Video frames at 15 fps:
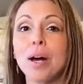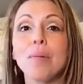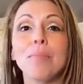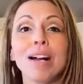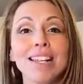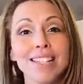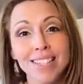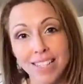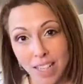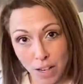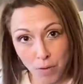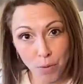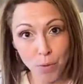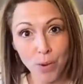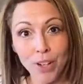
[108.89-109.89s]
my
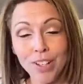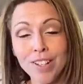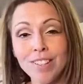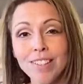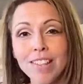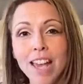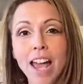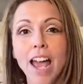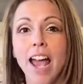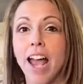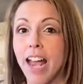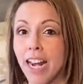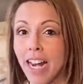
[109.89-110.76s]
self worth and